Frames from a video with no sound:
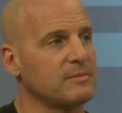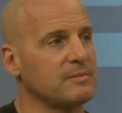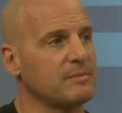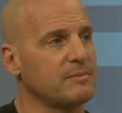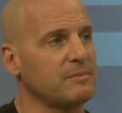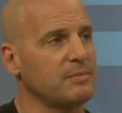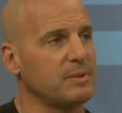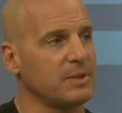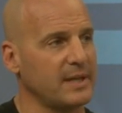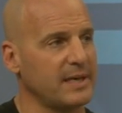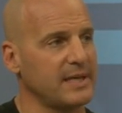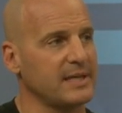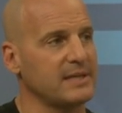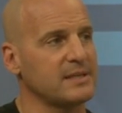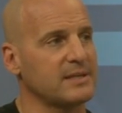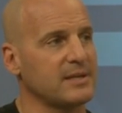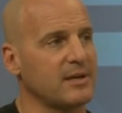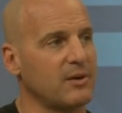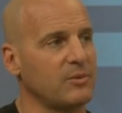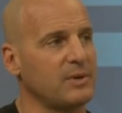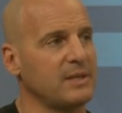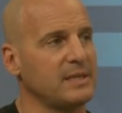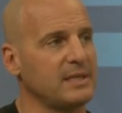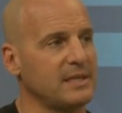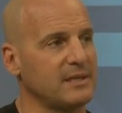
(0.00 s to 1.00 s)
place that
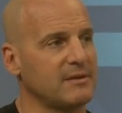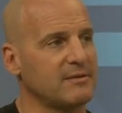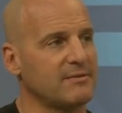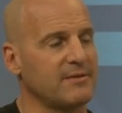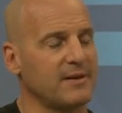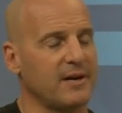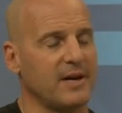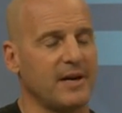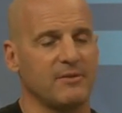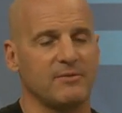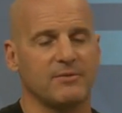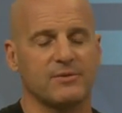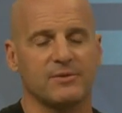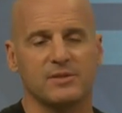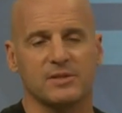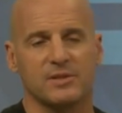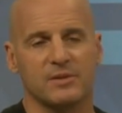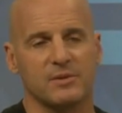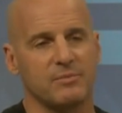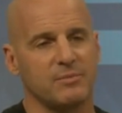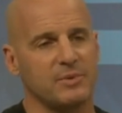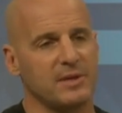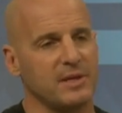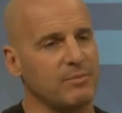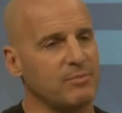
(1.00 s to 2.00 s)
we need to find. For
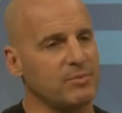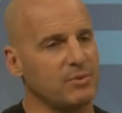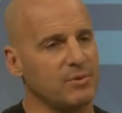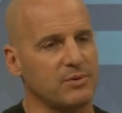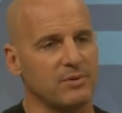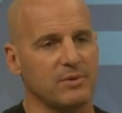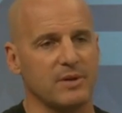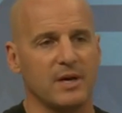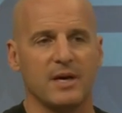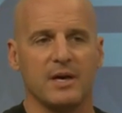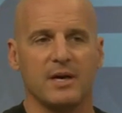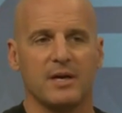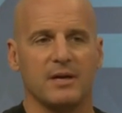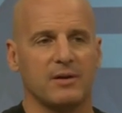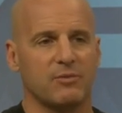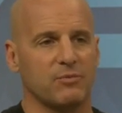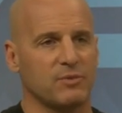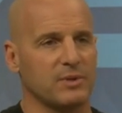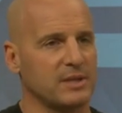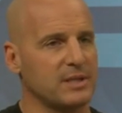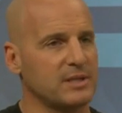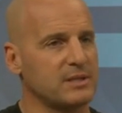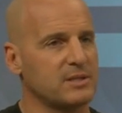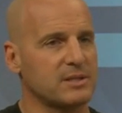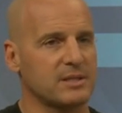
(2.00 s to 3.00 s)
some people,
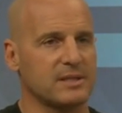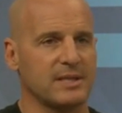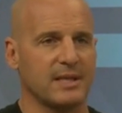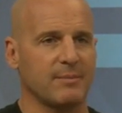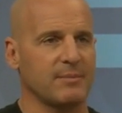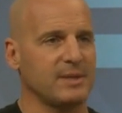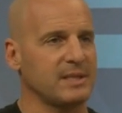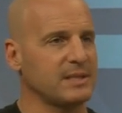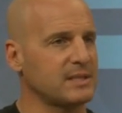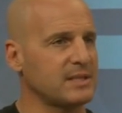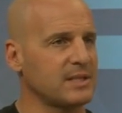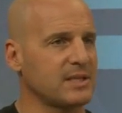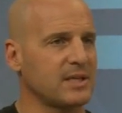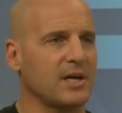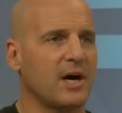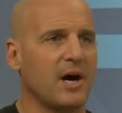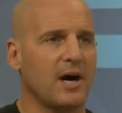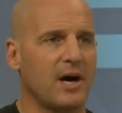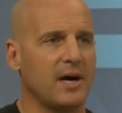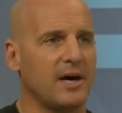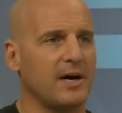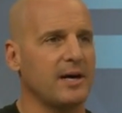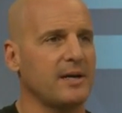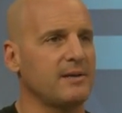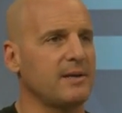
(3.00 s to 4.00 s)
religiously, that means
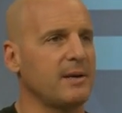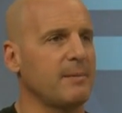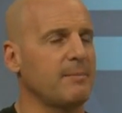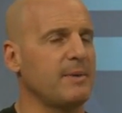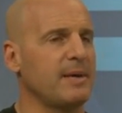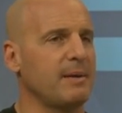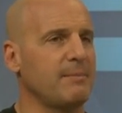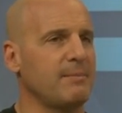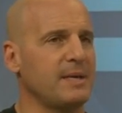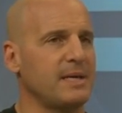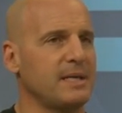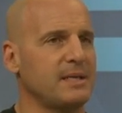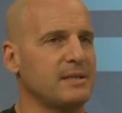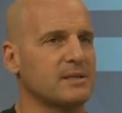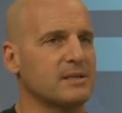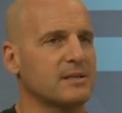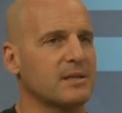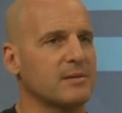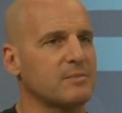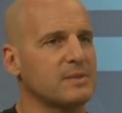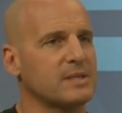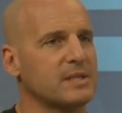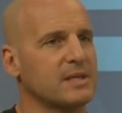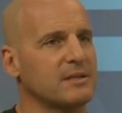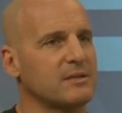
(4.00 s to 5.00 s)
God. That may mean
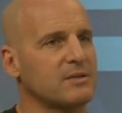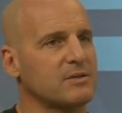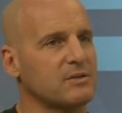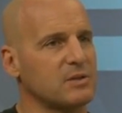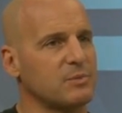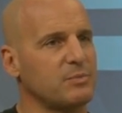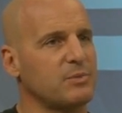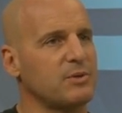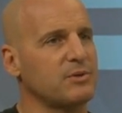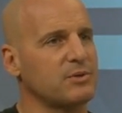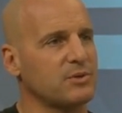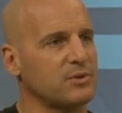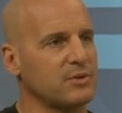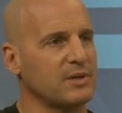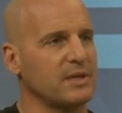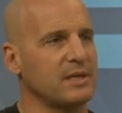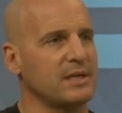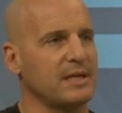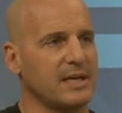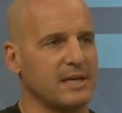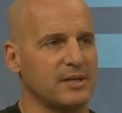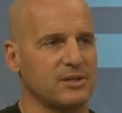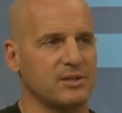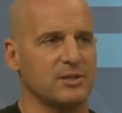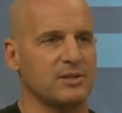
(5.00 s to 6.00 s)
some sense of spiritual
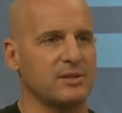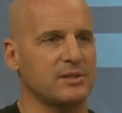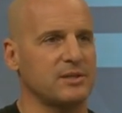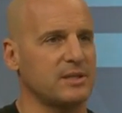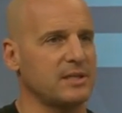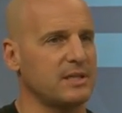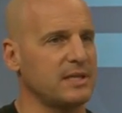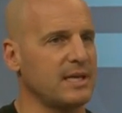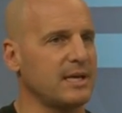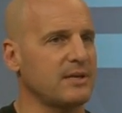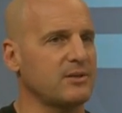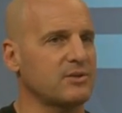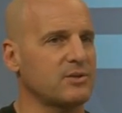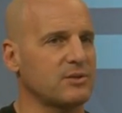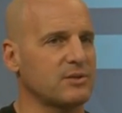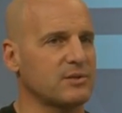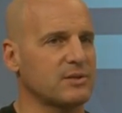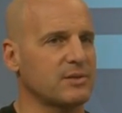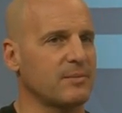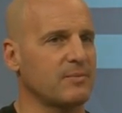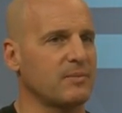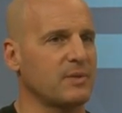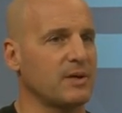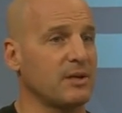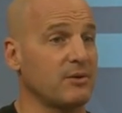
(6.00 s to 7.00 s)
connection to nature,
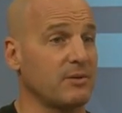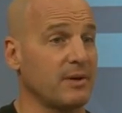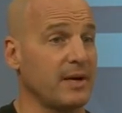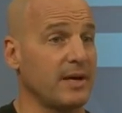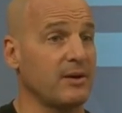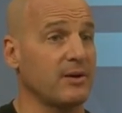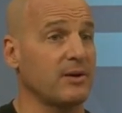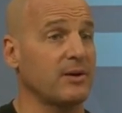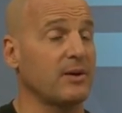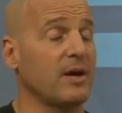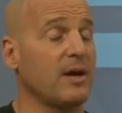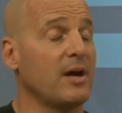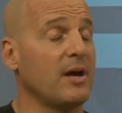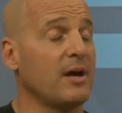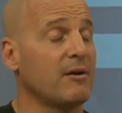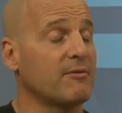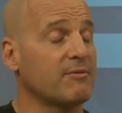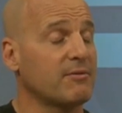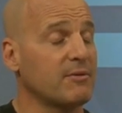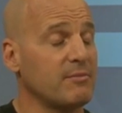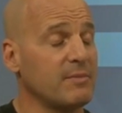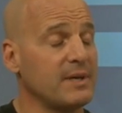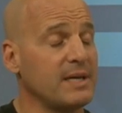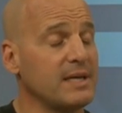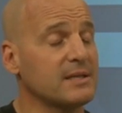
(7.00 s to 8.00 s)
something greater.
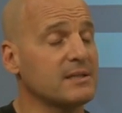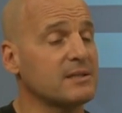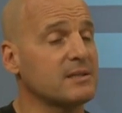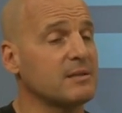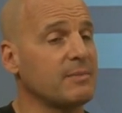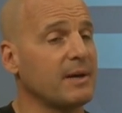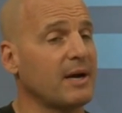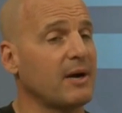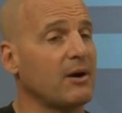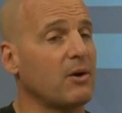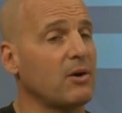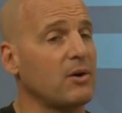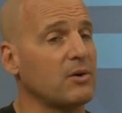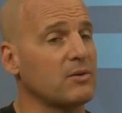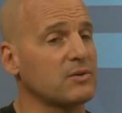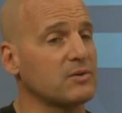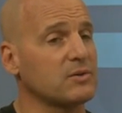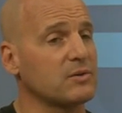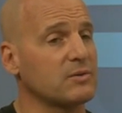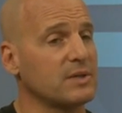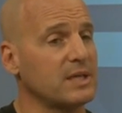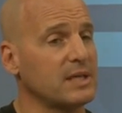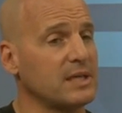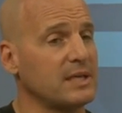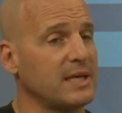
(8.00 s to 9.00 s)
For me, it's about
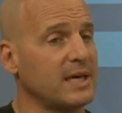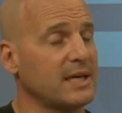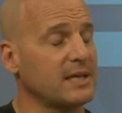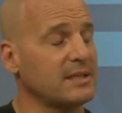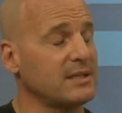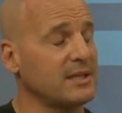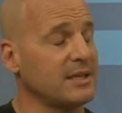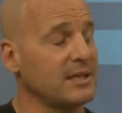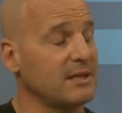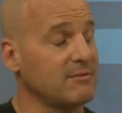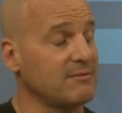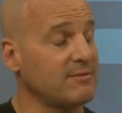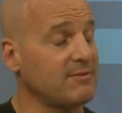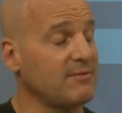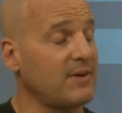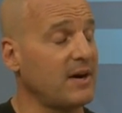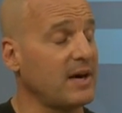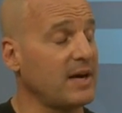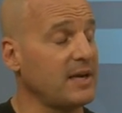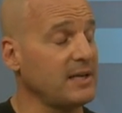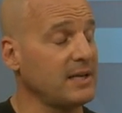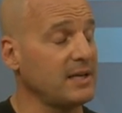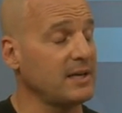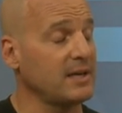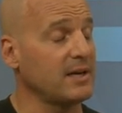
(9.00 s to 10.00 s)
also connecting and
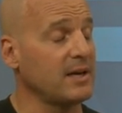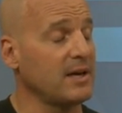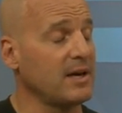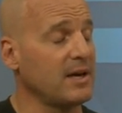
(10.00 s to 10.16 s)
finding